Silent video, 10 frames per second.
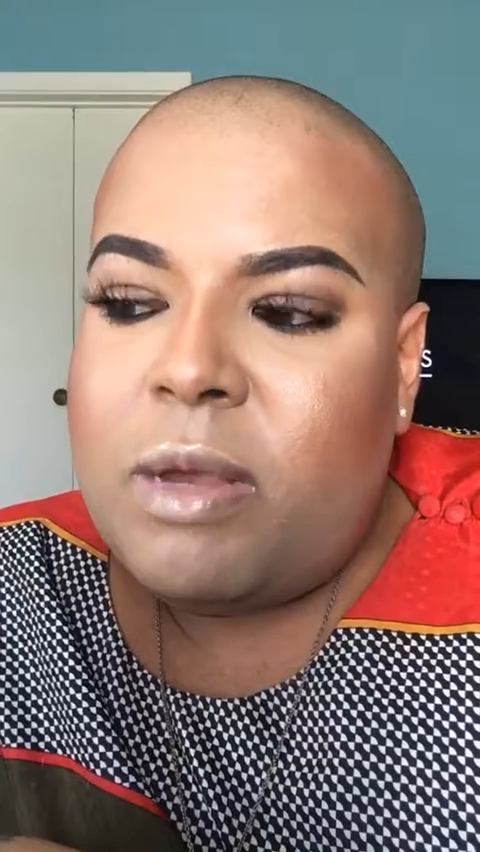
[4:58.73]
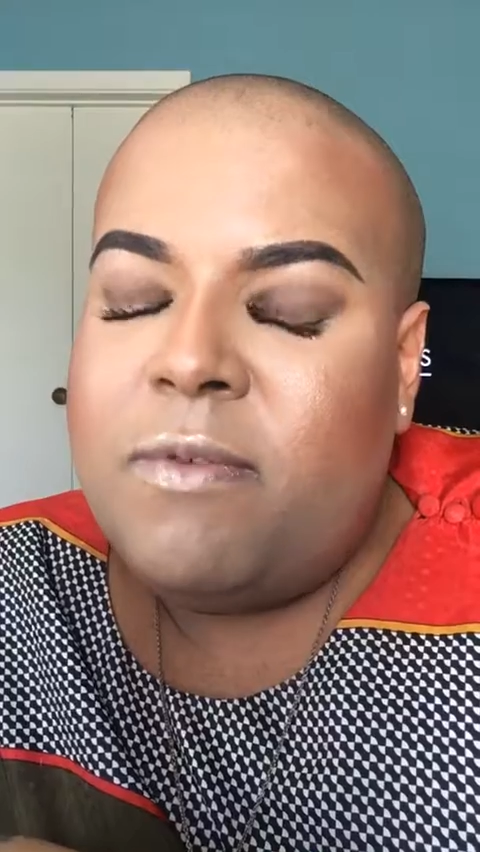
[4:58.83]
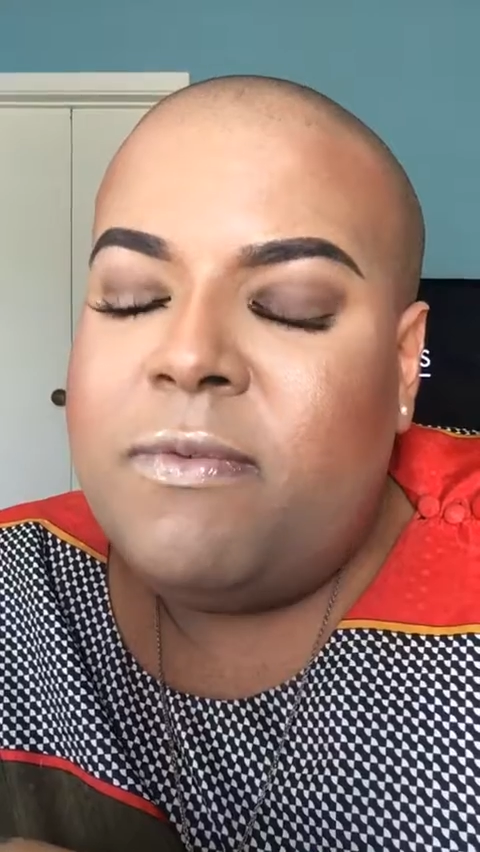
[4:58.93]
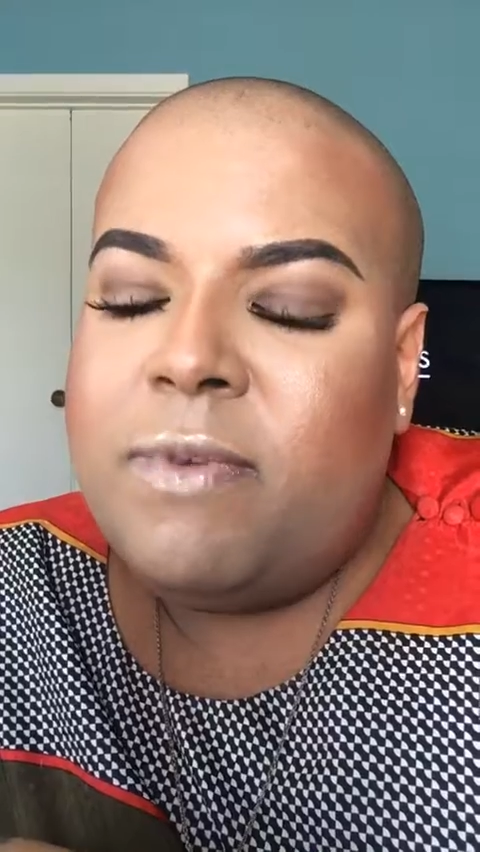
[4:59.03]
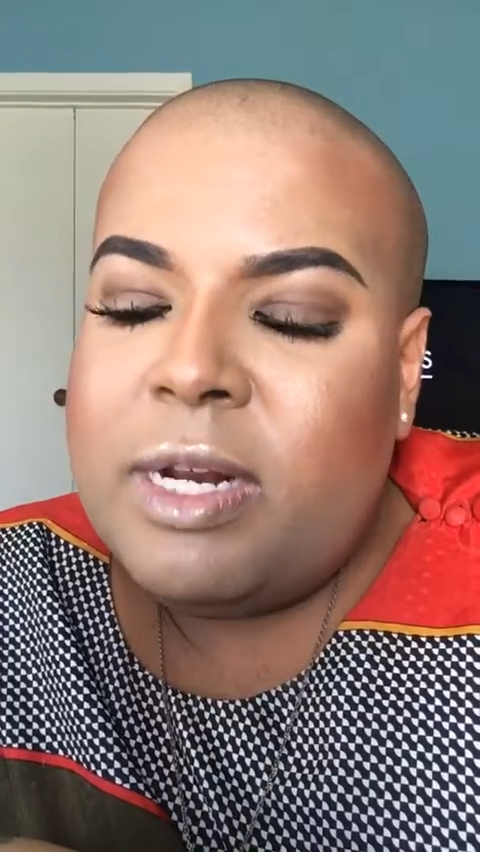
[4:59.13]

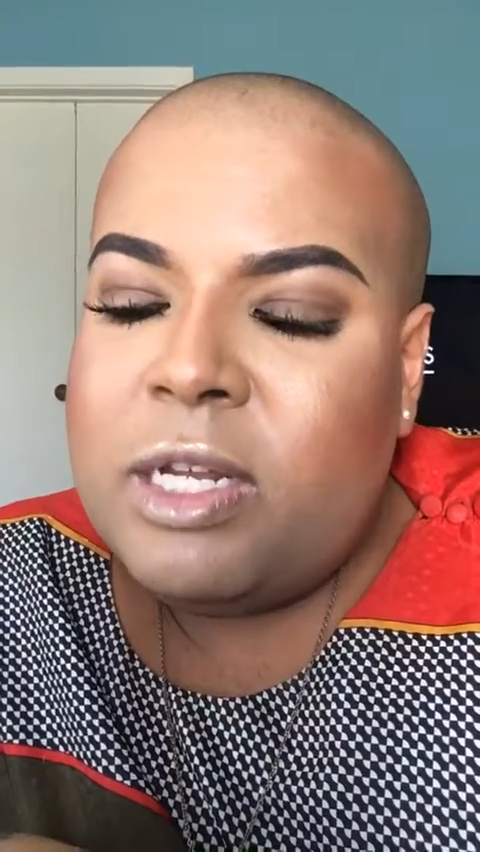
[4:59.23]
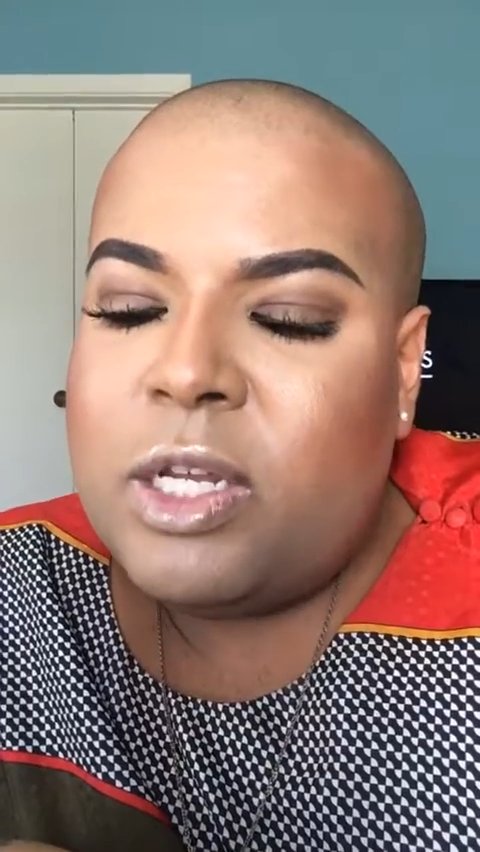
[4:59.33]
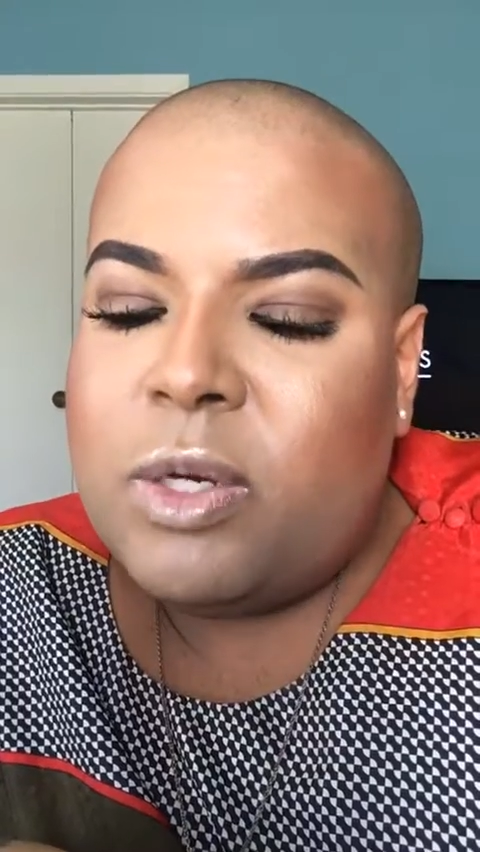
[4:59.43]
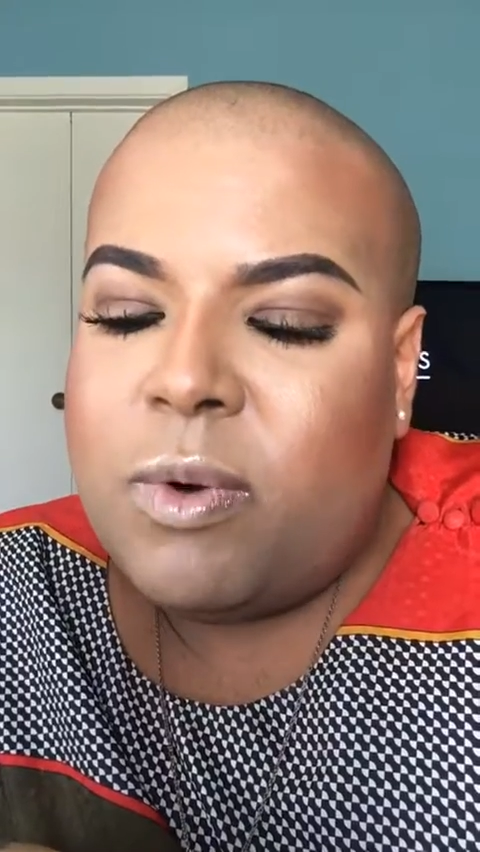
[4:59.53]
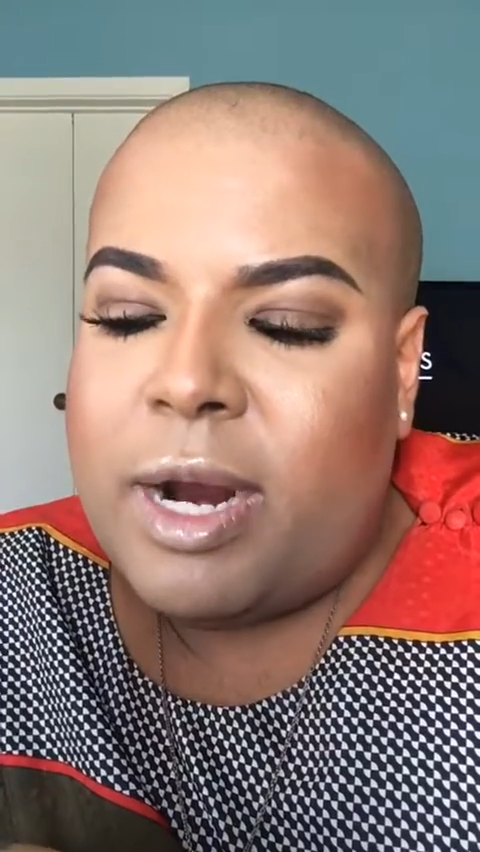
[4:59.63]
funny
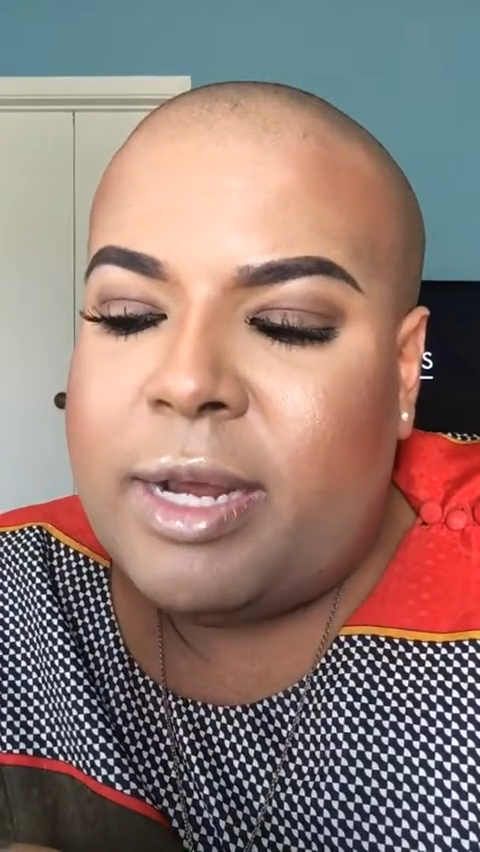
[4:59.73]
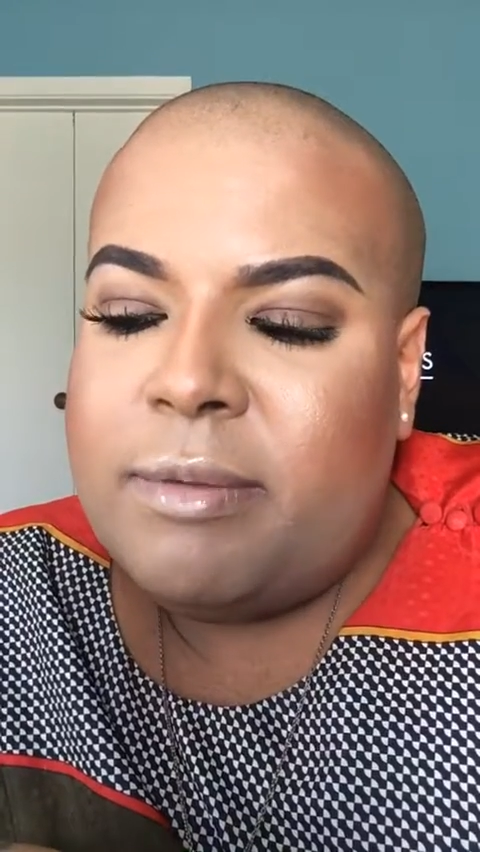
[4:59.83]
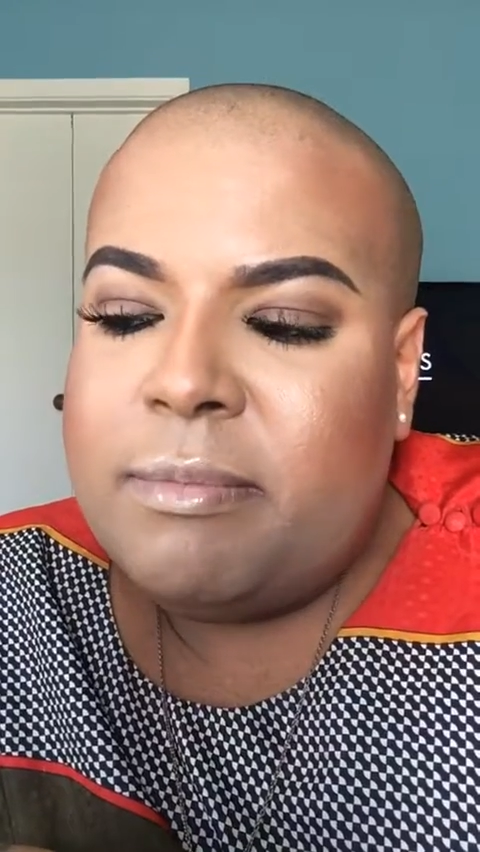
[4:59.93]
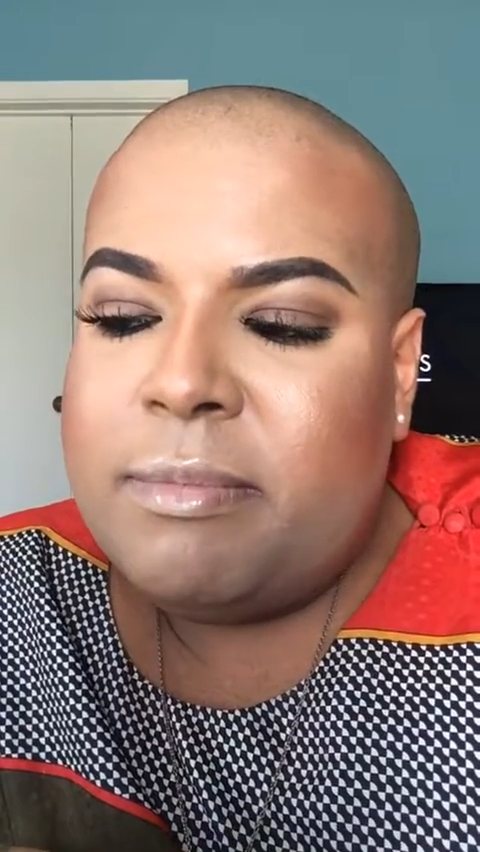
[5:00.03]
story.